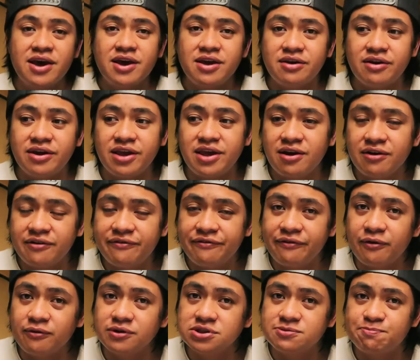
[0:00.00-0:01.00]
your
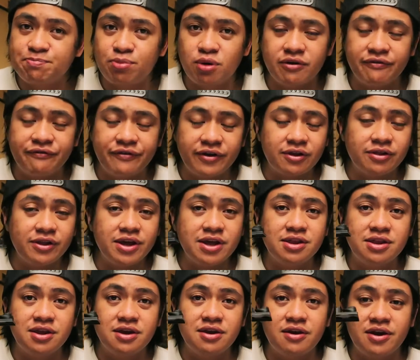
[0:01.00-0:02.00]
earphones perfectly
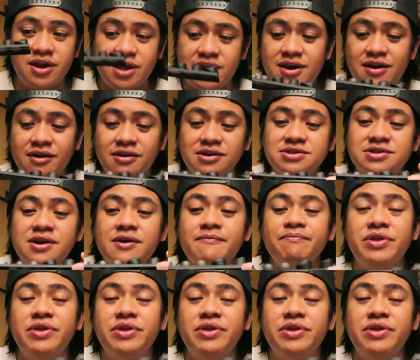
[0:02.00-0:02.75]
to your ears.